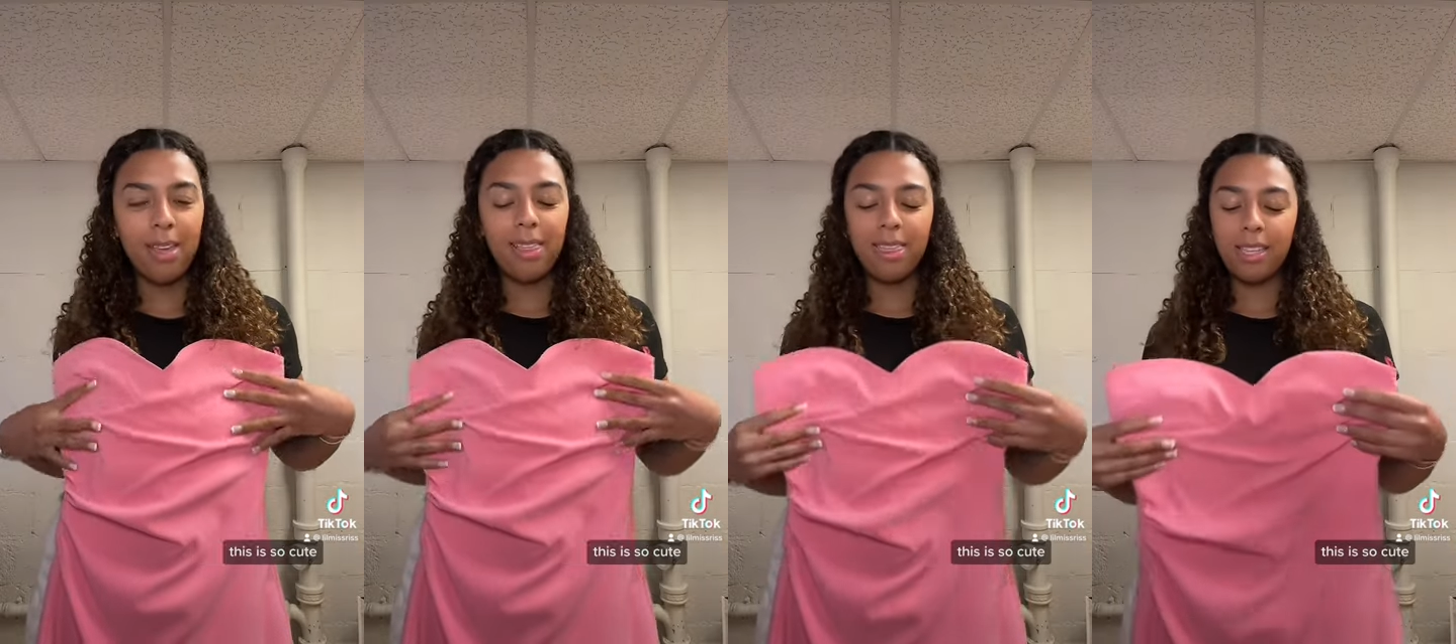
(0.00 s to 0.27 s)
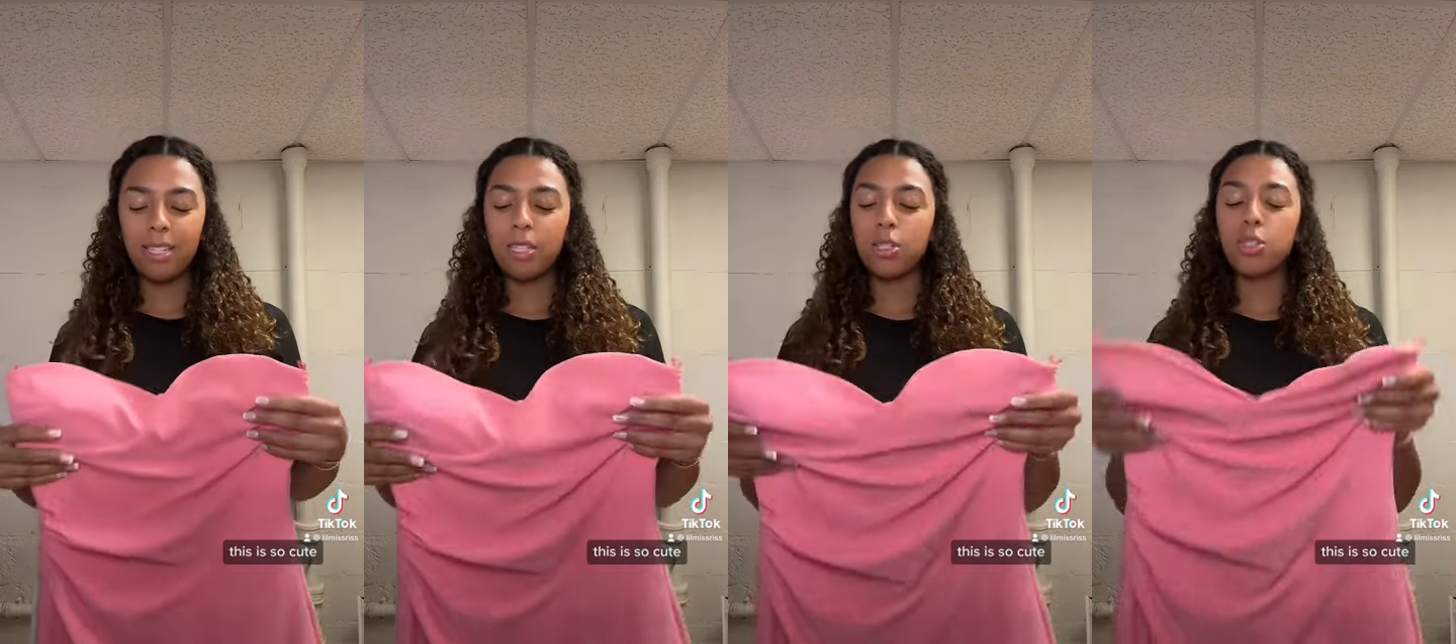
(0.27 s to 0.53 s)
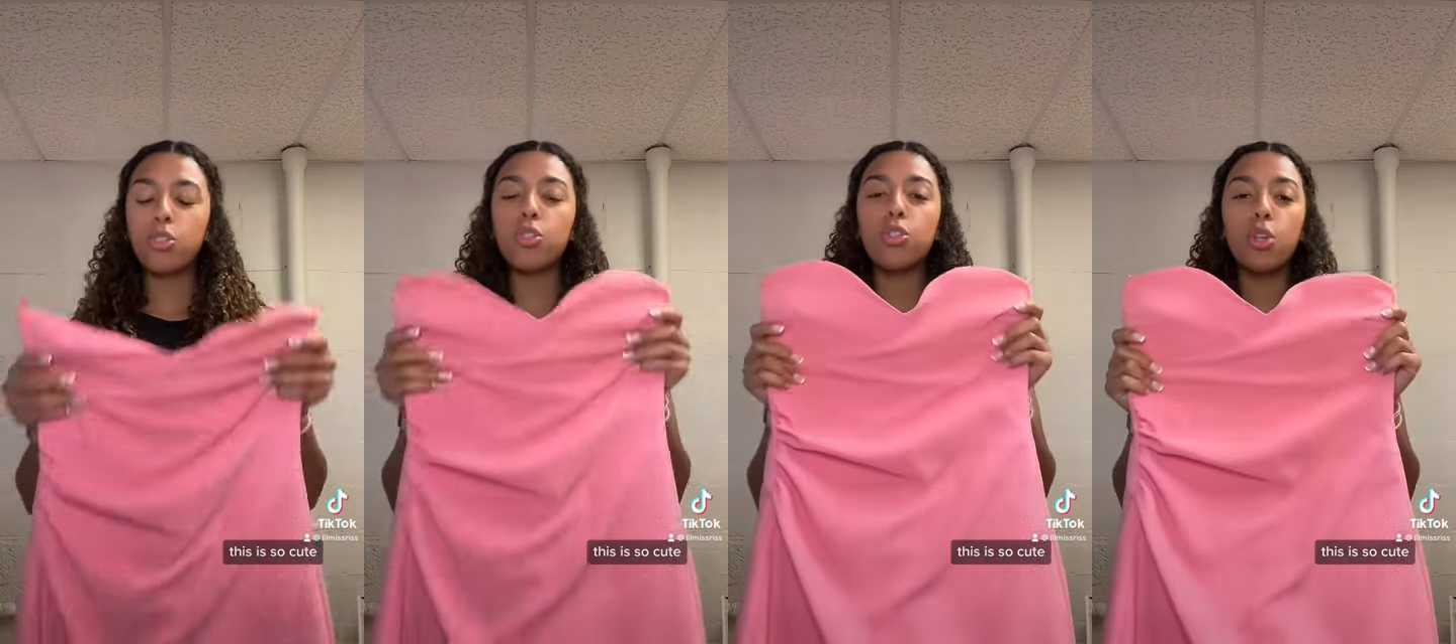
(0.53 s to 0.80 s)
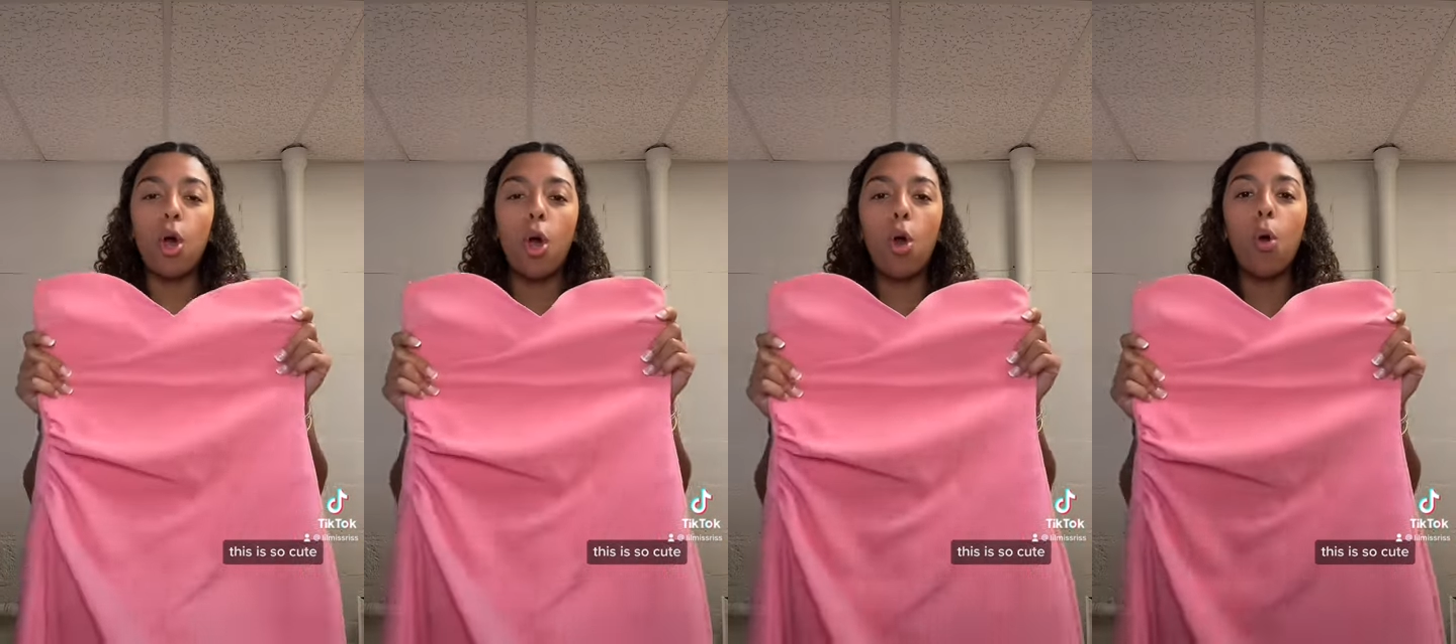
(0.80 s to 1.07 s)
This is
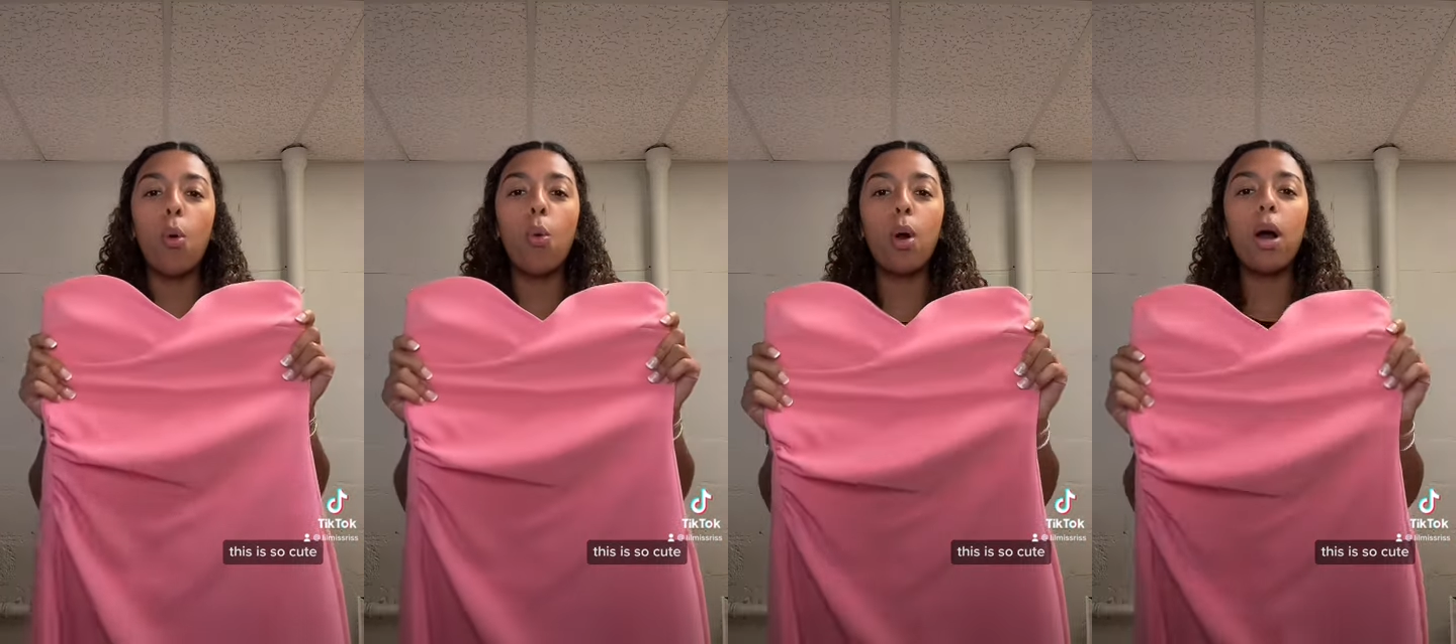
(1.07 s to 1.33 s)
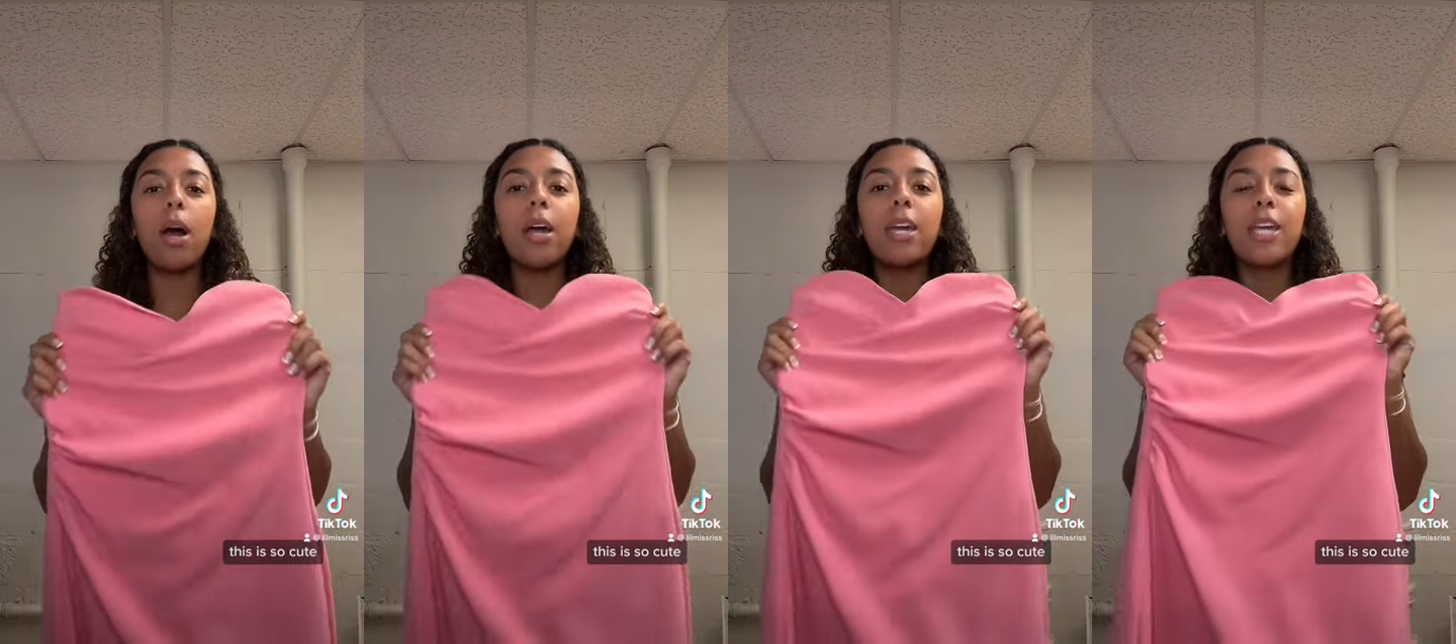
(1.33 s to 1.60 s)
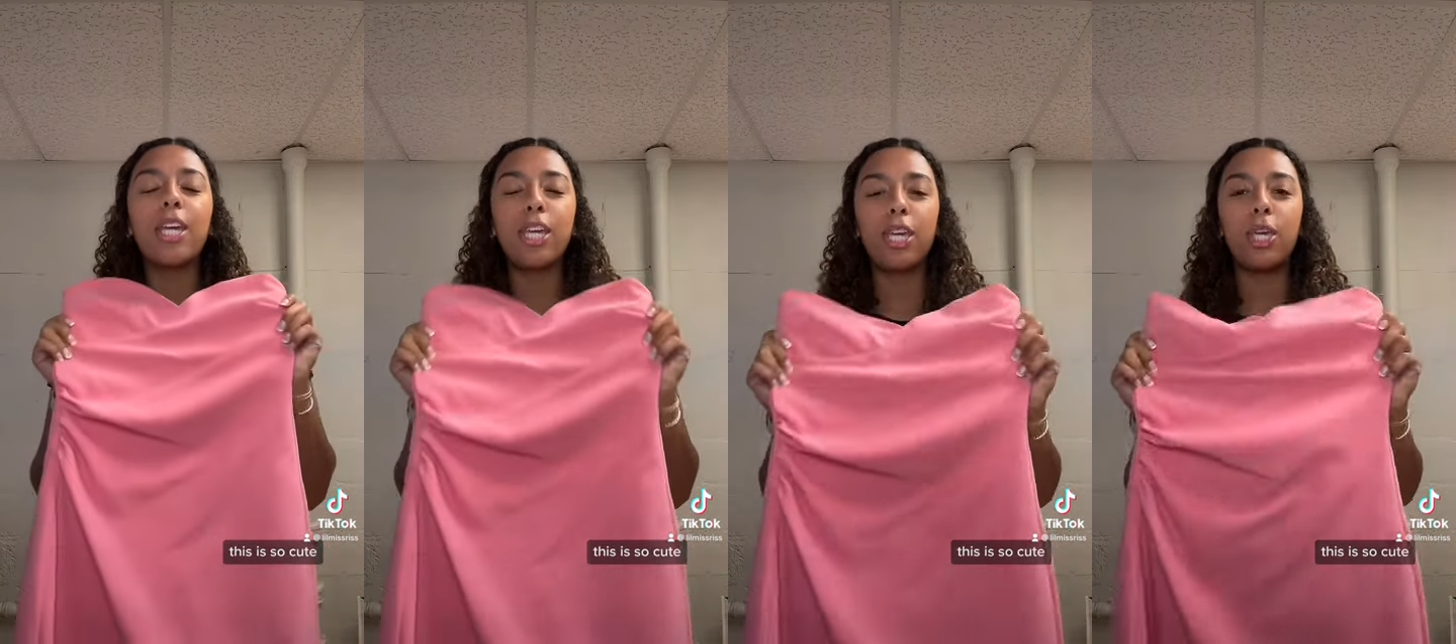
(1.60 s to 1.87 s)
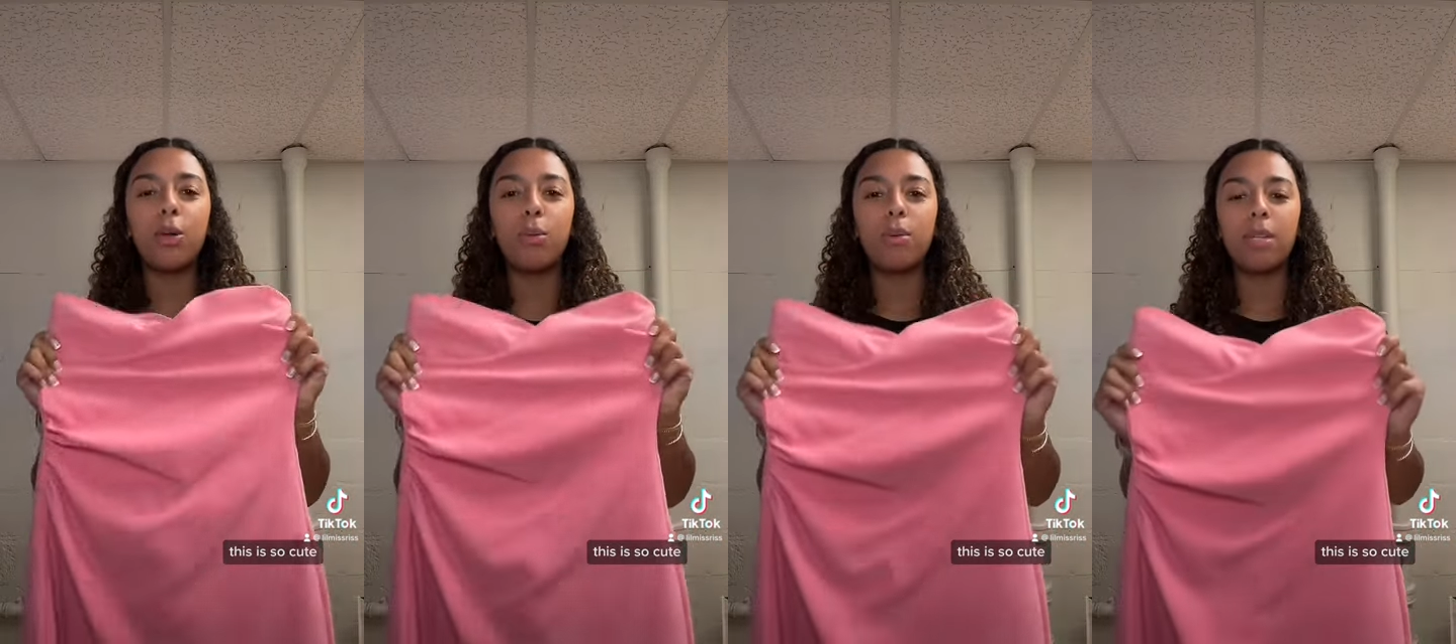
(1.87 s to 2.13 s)
so
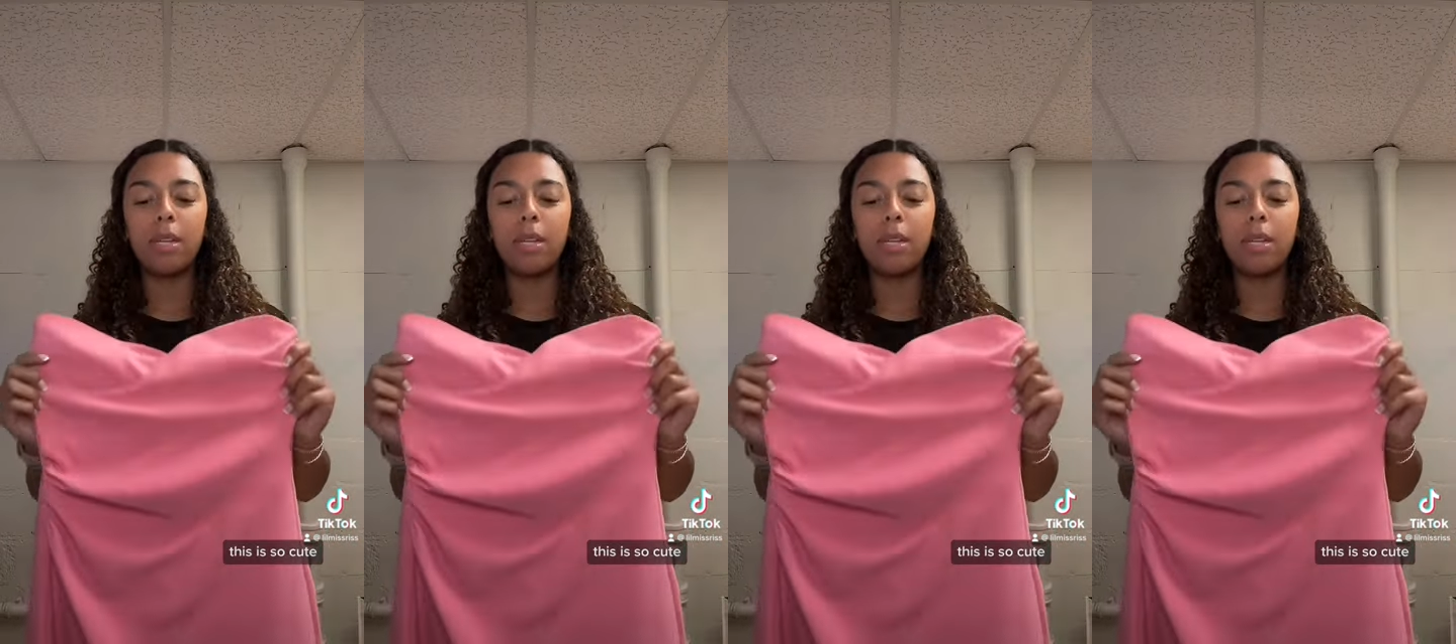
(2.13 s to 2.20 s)
cute.